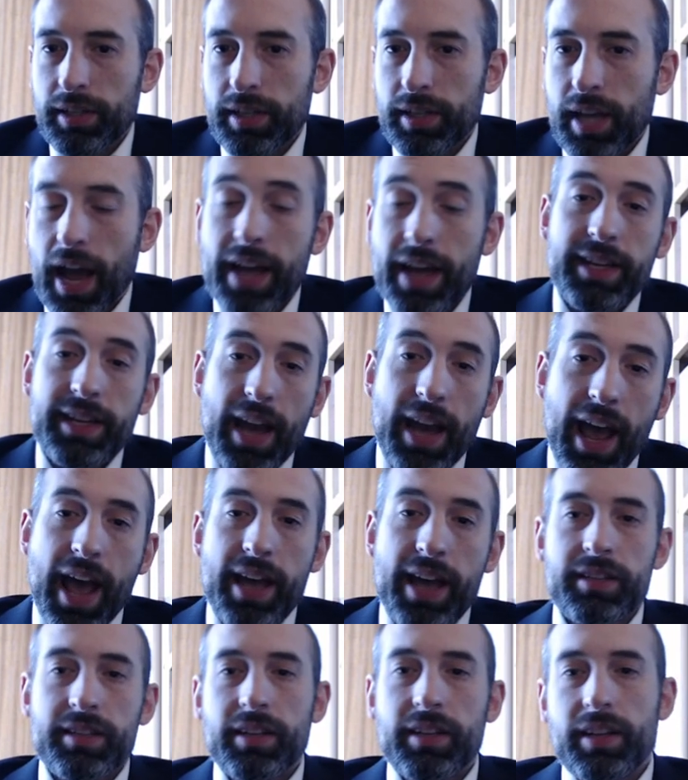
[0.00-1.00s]
And
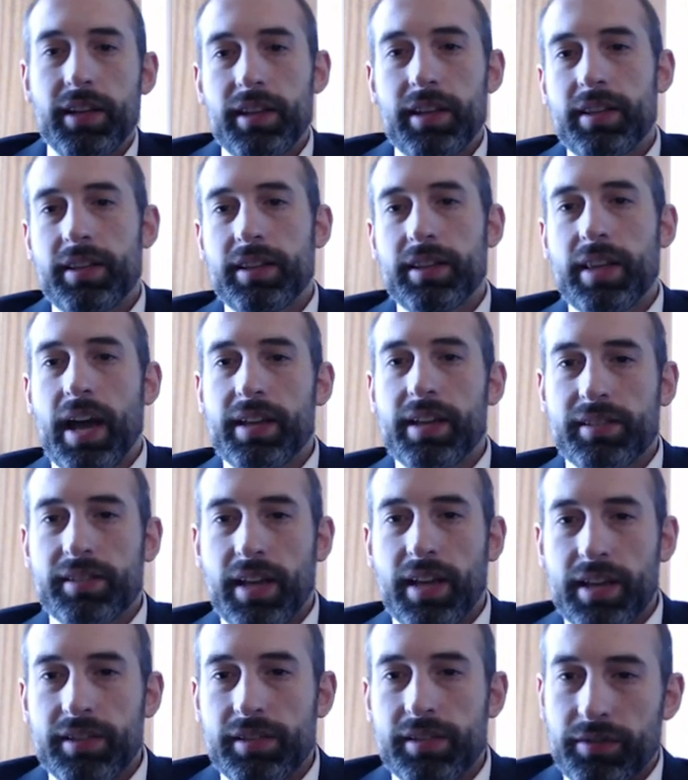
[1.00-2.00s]
yet, that
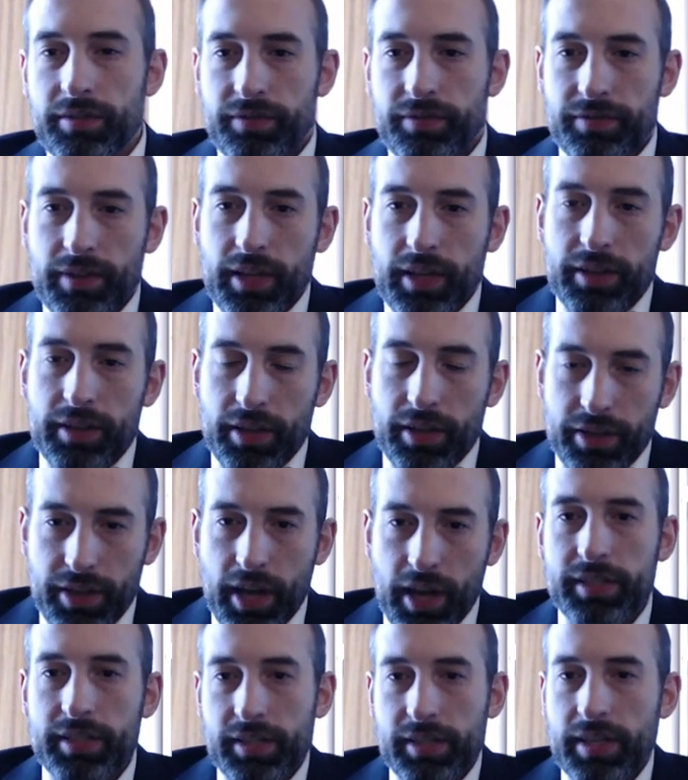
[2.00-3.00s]
sense of the
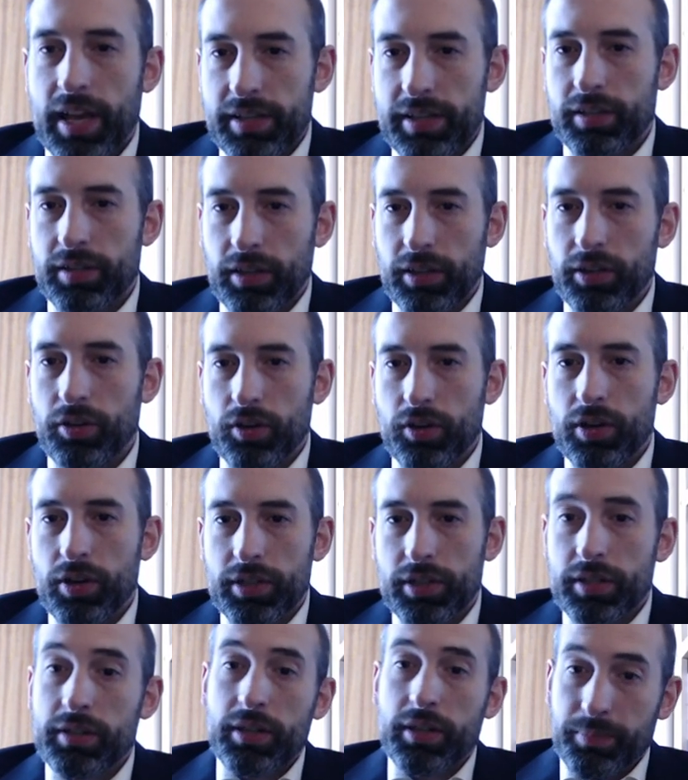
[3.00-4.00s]
thus says the
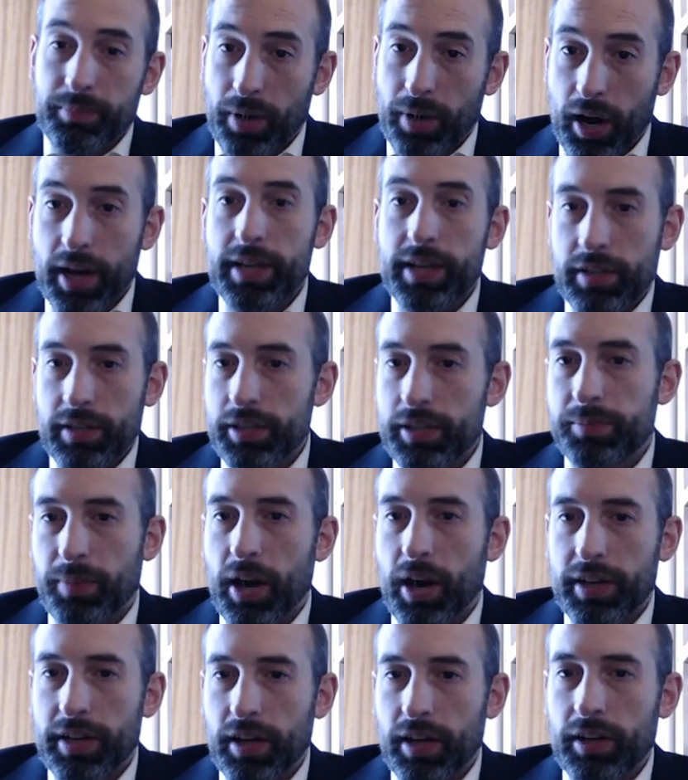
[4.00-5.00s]
Lord that bind, does
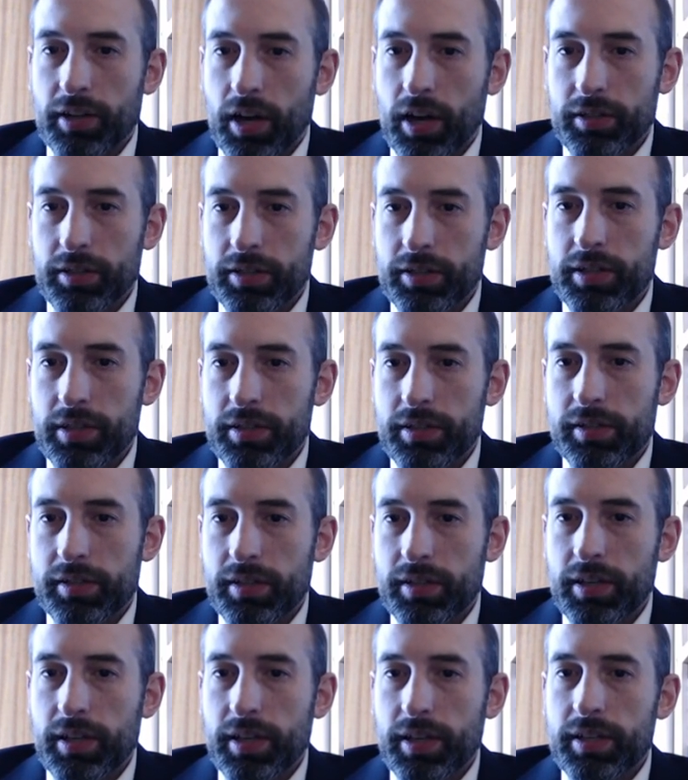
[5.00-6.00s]
bind our conscience,
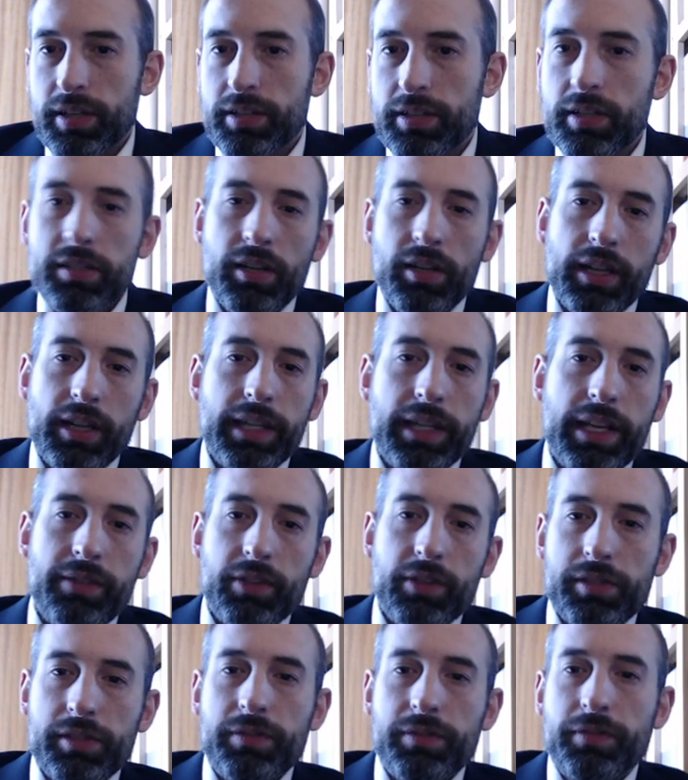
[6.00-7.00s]
does not leave
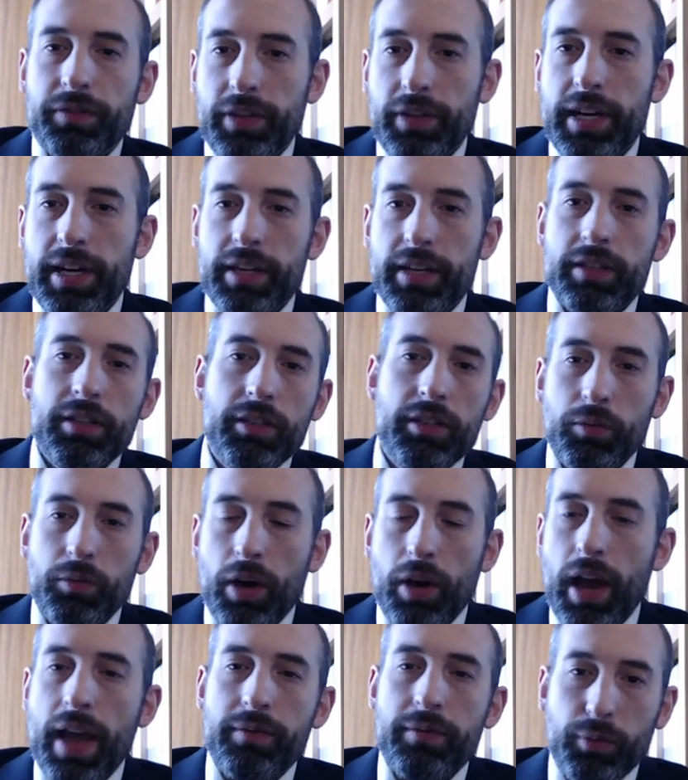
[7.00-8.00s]
us free to do
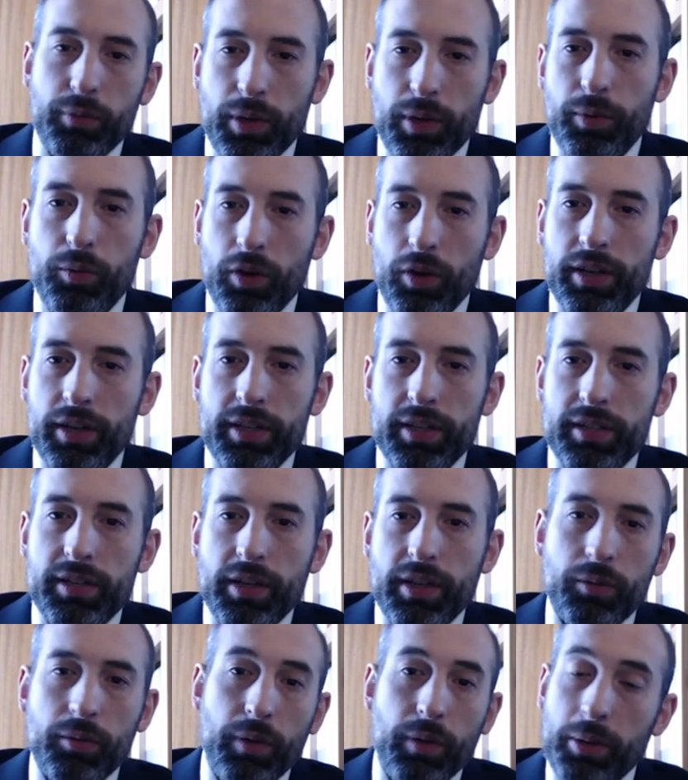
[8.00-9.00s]
whatever we want
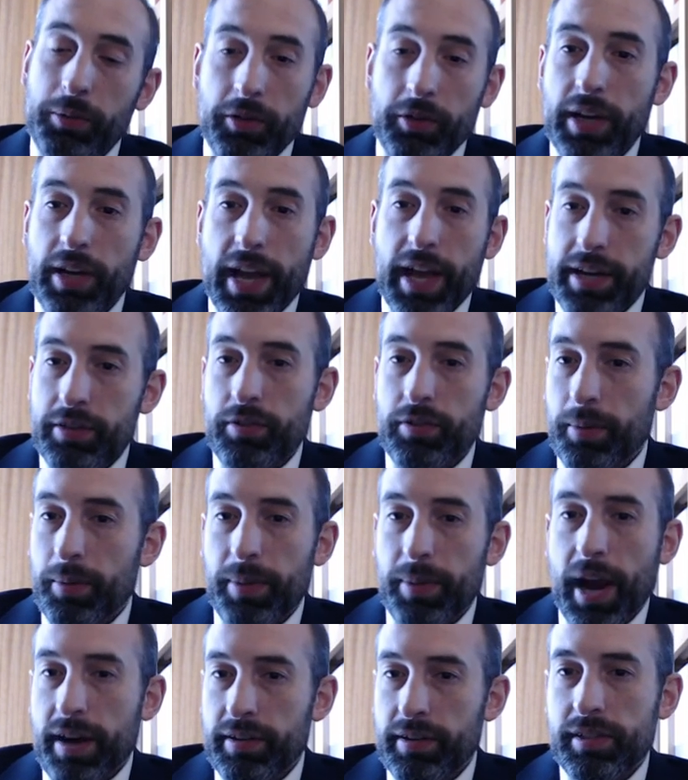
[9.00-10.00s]
when we relate to our
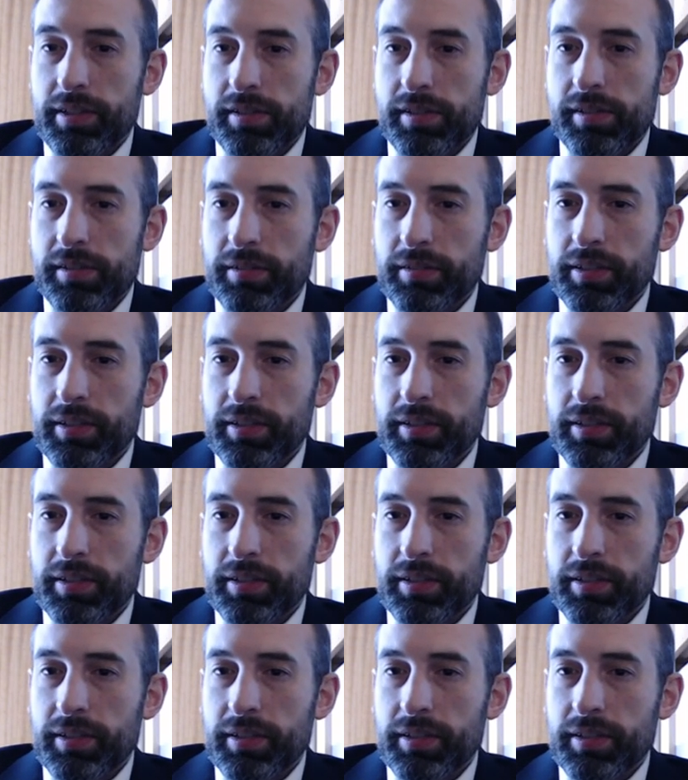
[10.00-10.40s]
parents.